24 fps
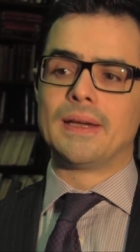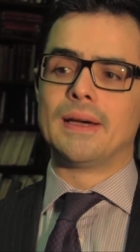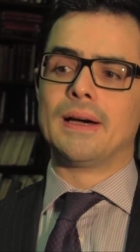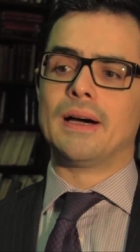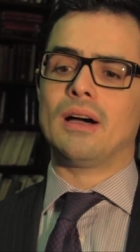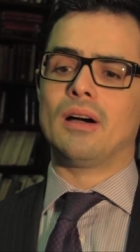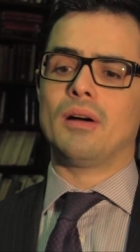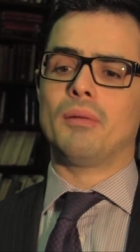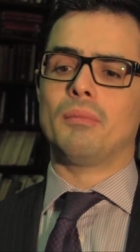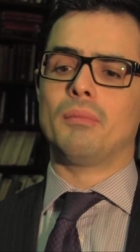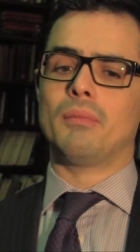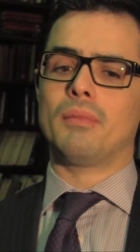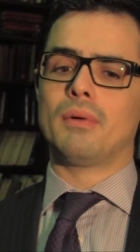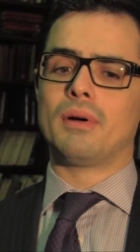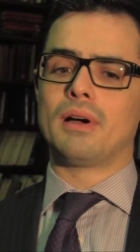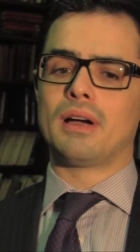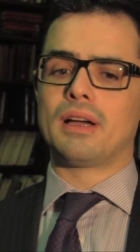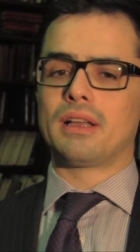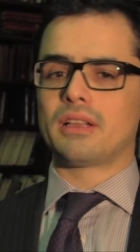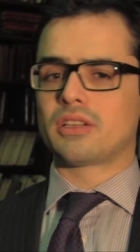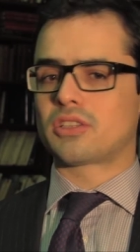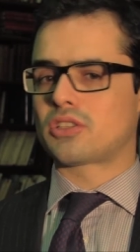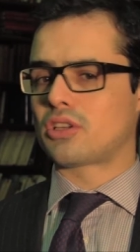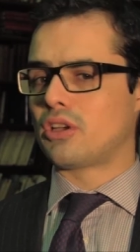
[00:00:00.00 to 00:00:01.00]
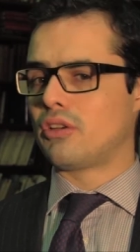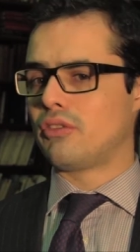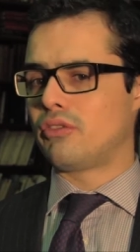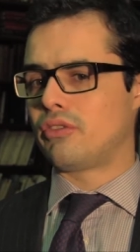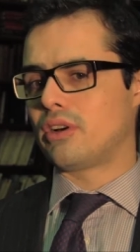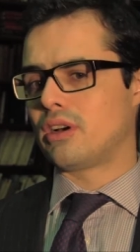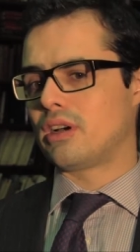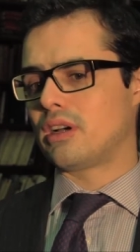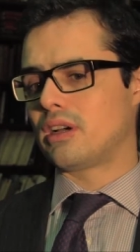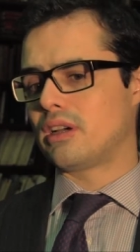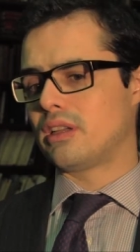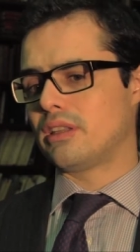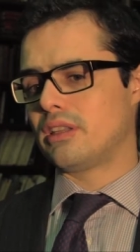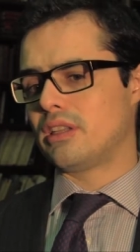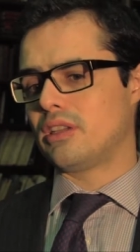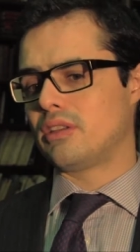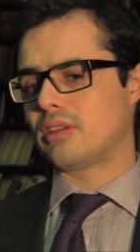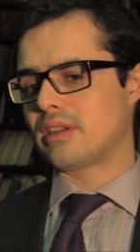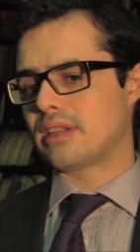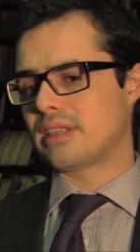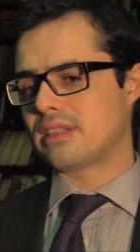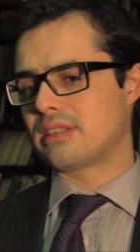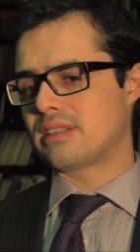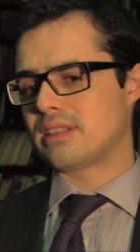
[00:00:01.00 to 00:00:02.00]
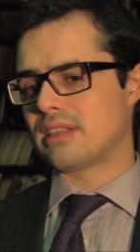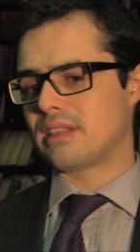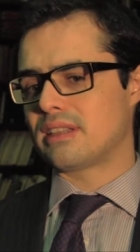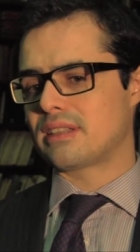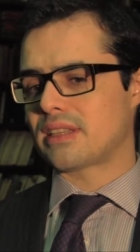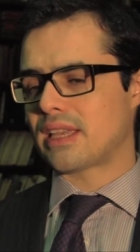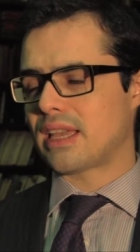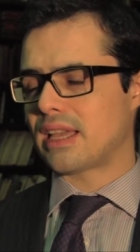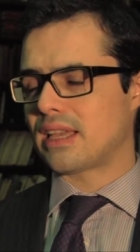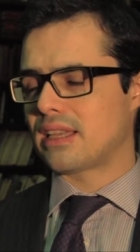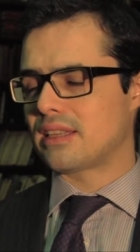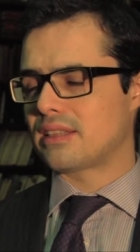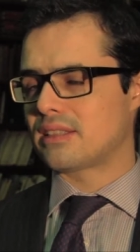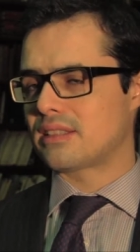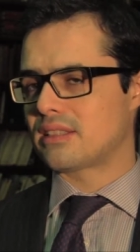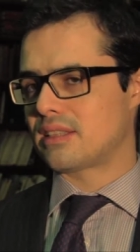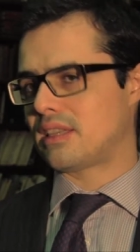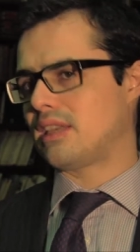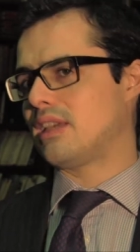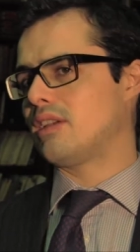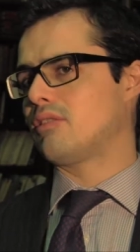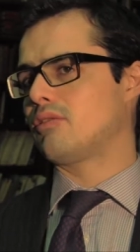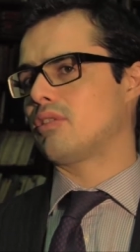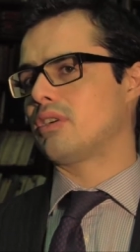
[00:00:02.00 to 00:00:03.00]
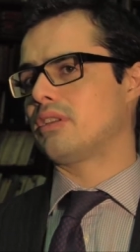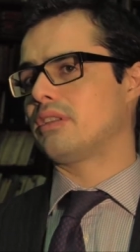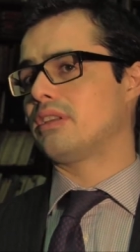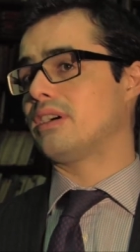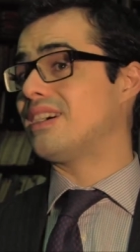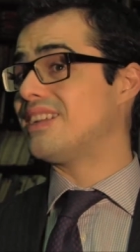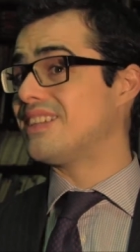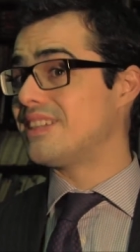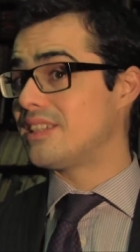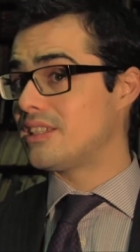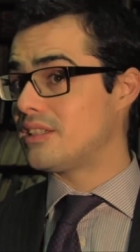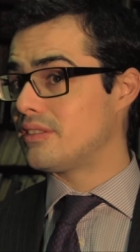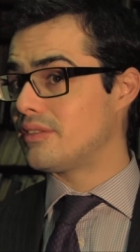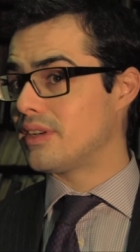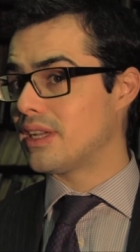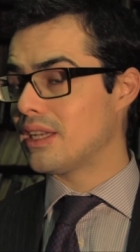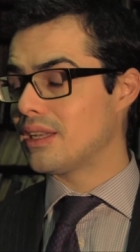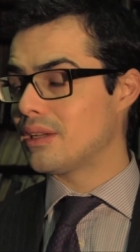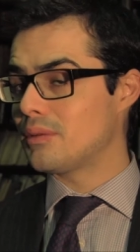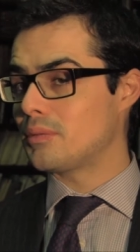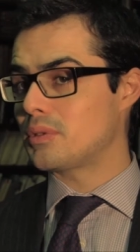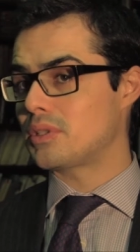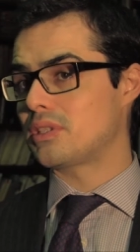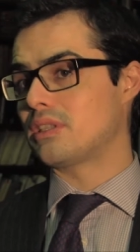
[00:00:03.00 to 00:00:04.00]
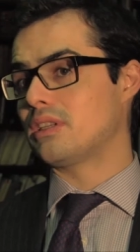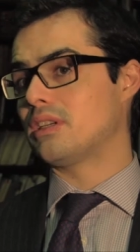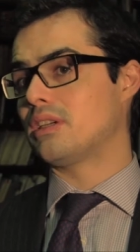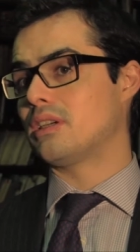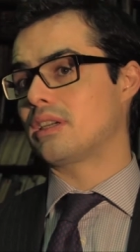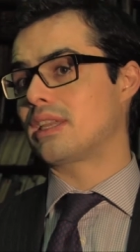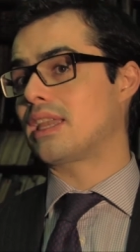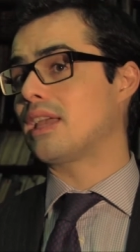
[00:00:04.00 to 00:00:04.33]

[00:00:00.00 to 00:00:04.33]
Um, so far, the United States has a rather underdeveloped uh,